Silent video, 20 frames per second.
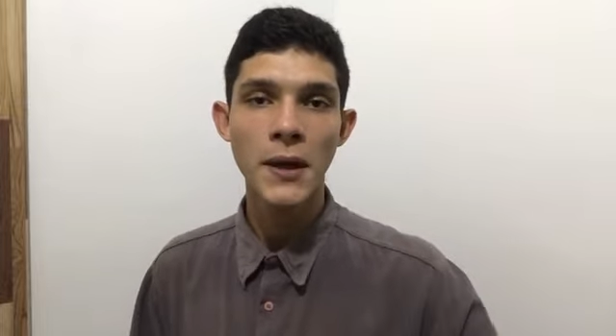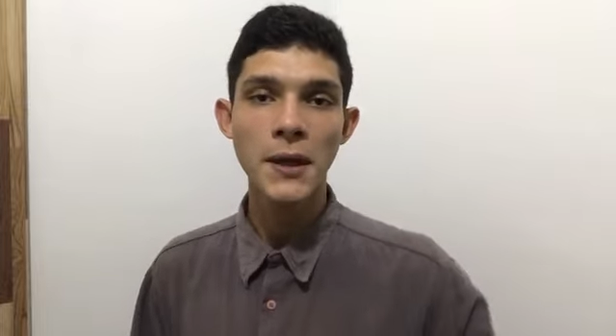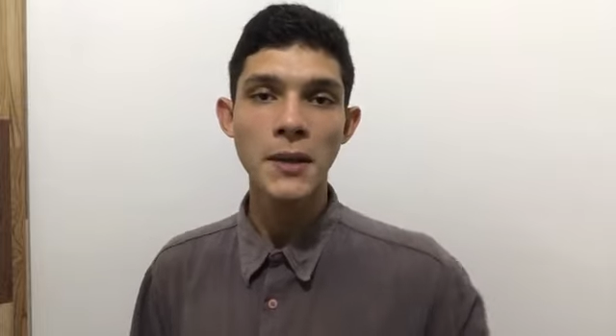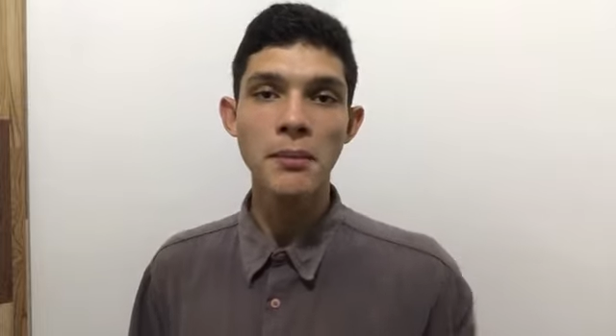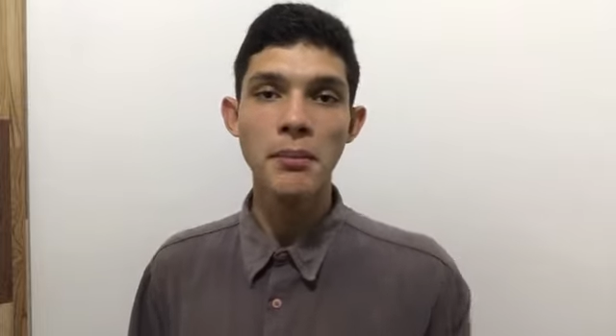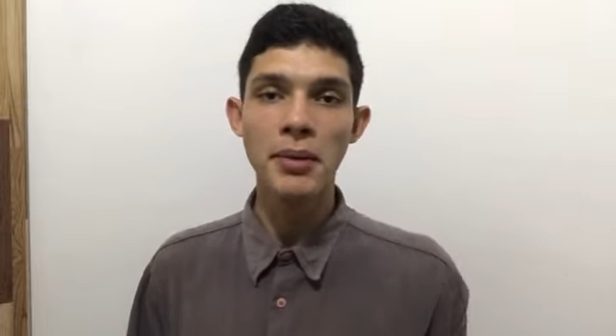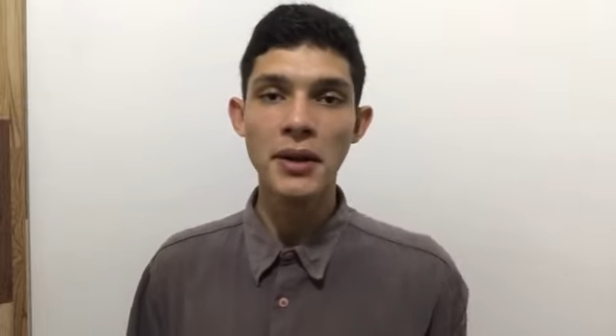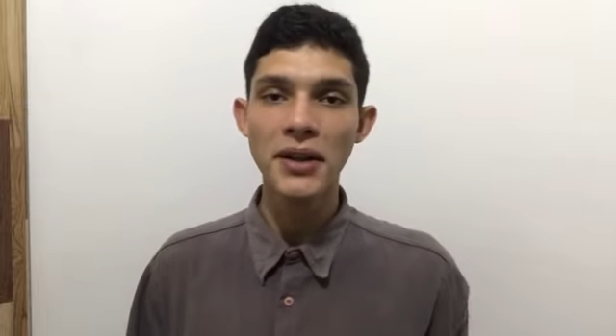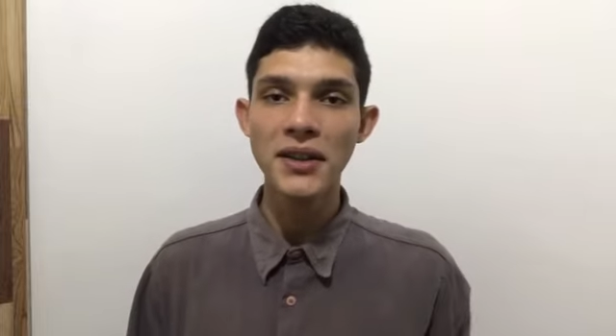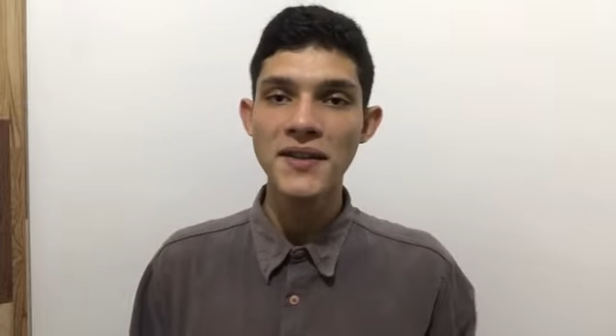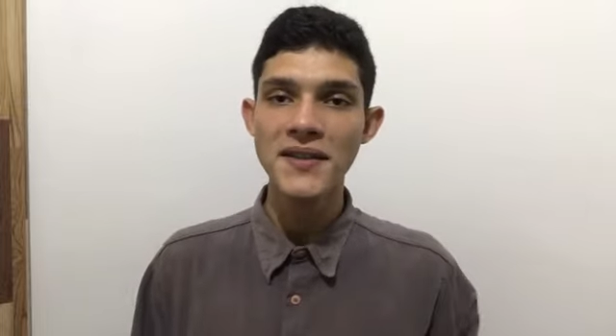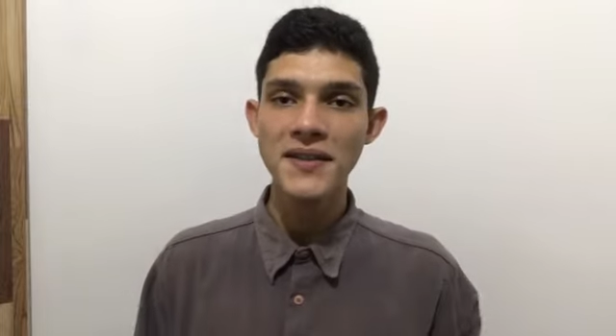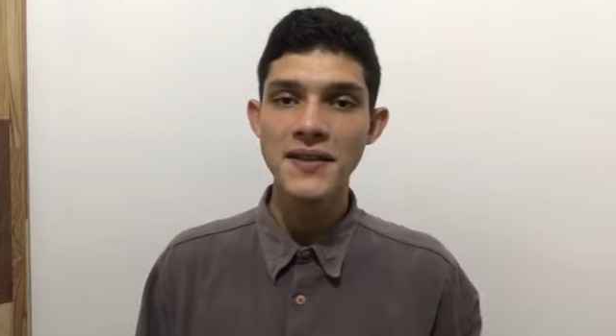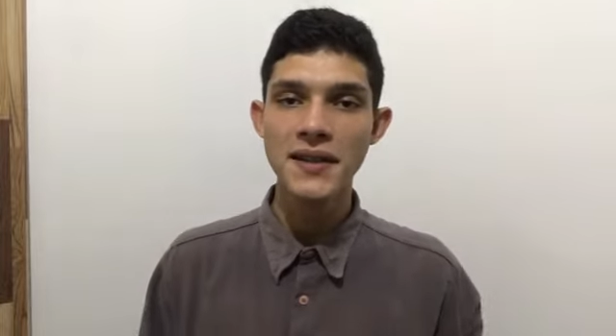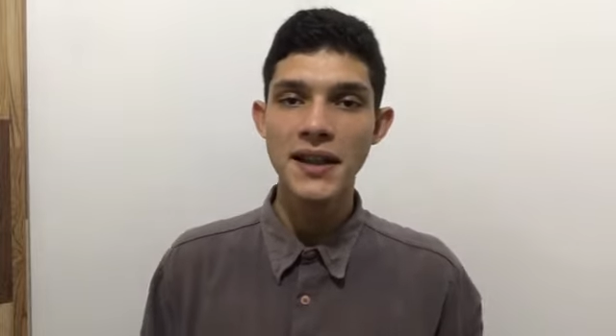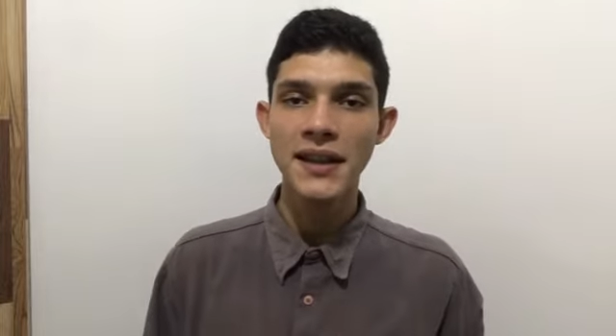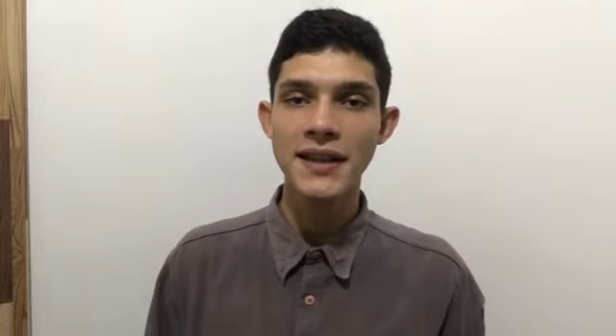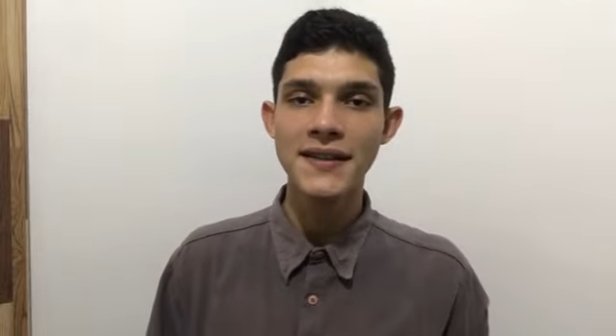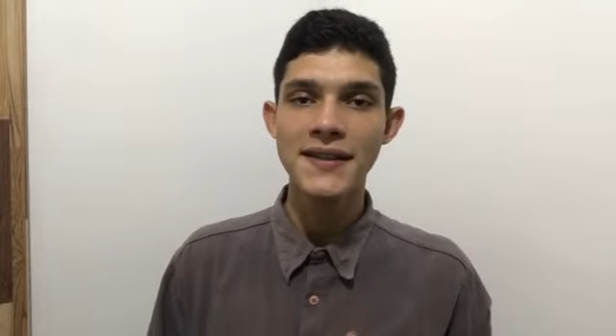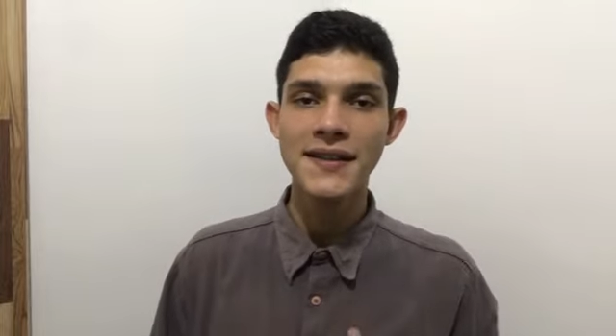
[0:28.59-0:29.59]
In person,
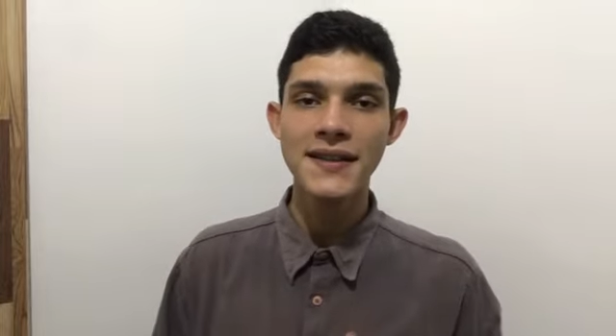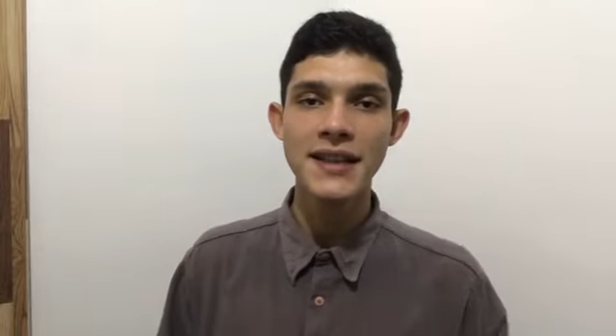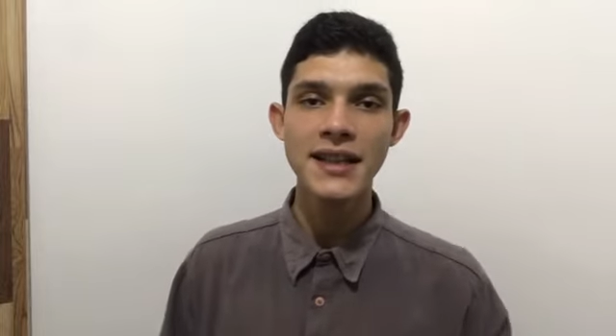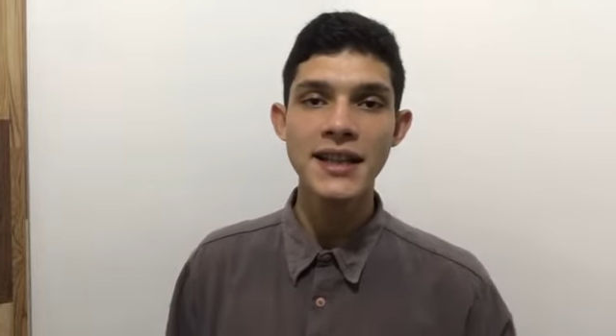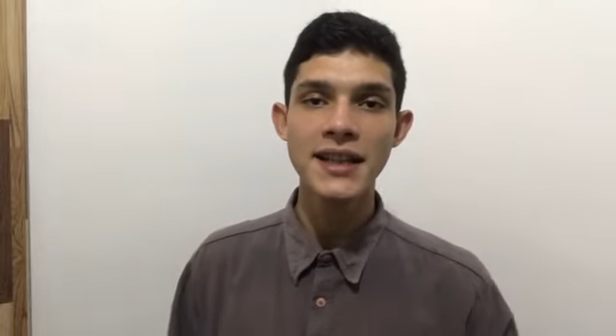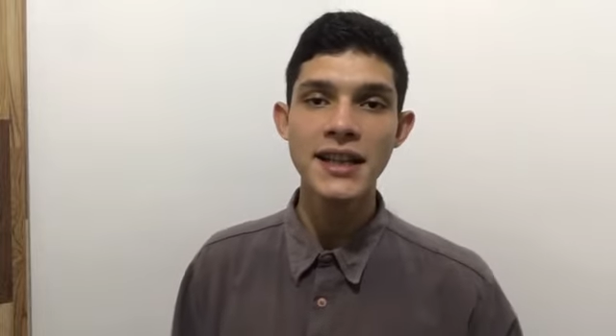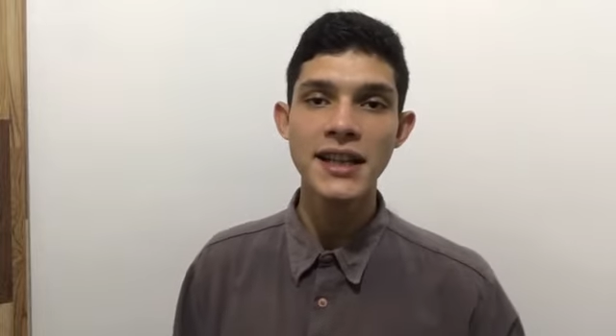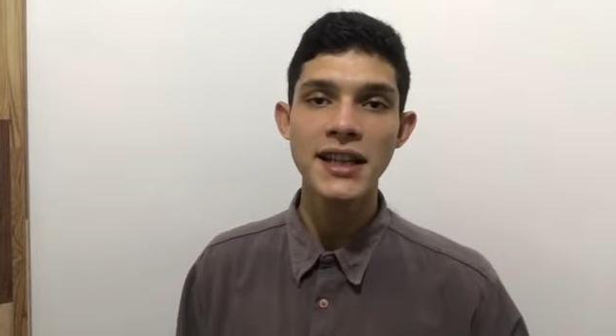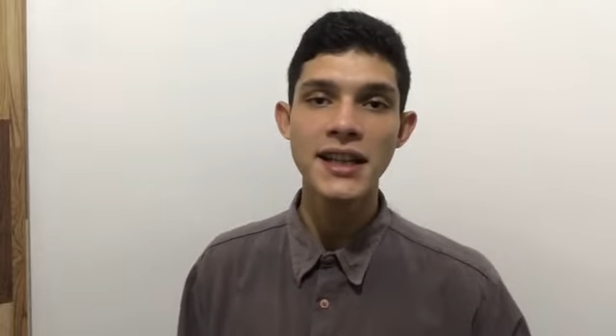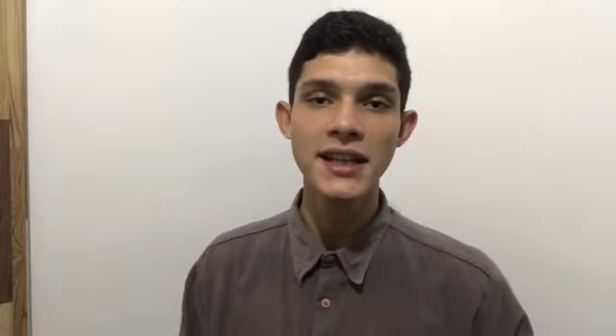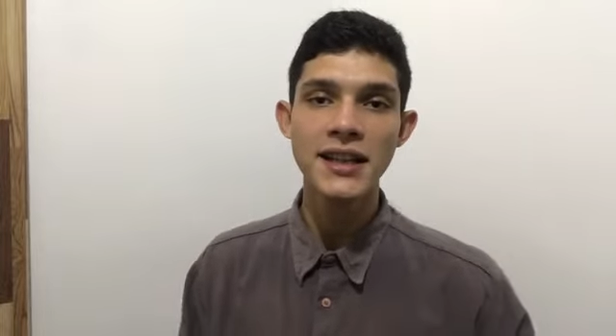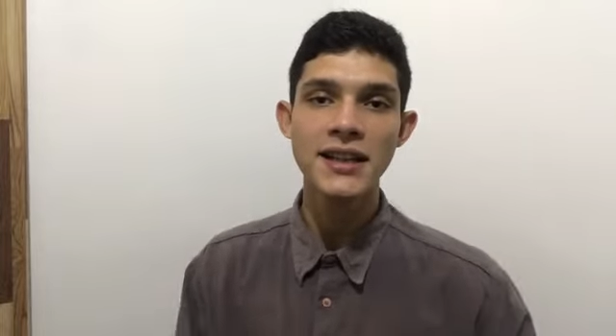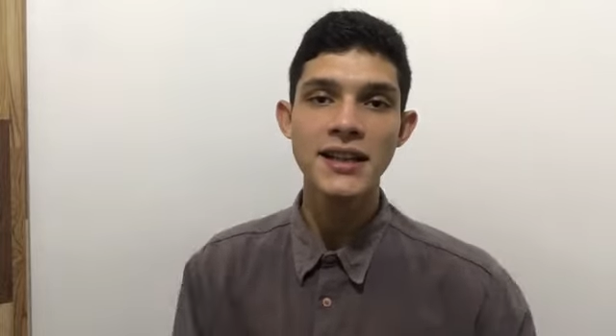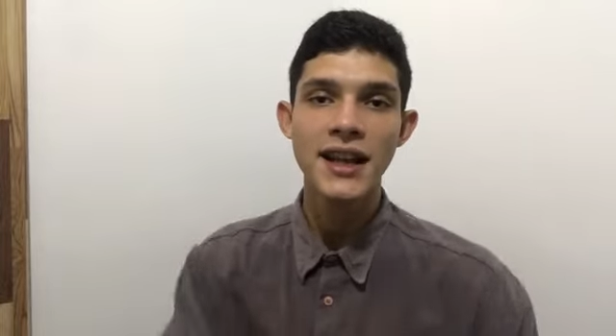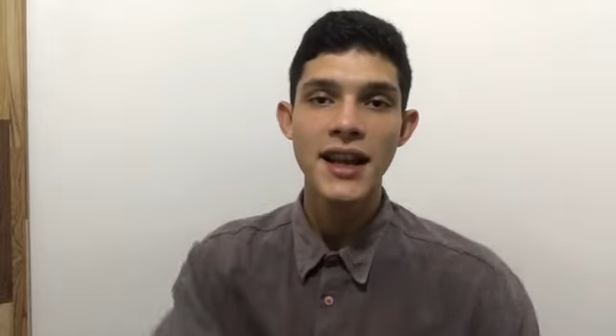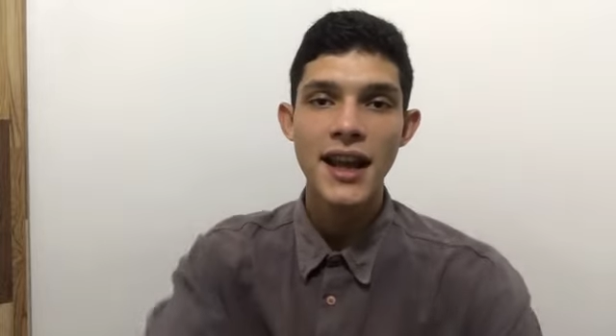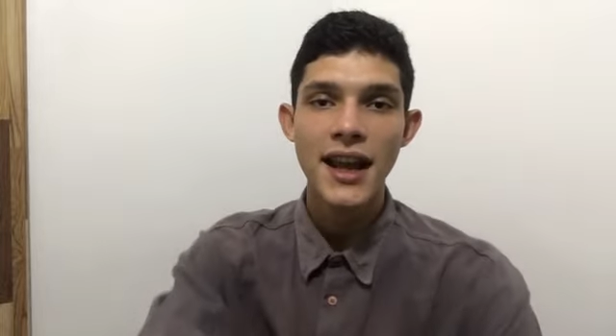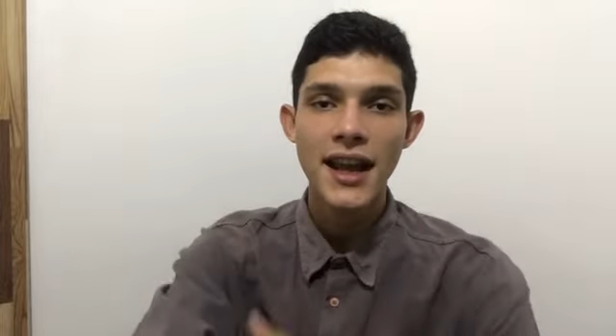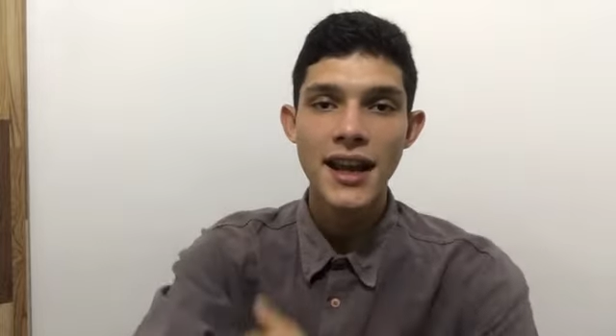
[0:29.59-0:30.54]
he studied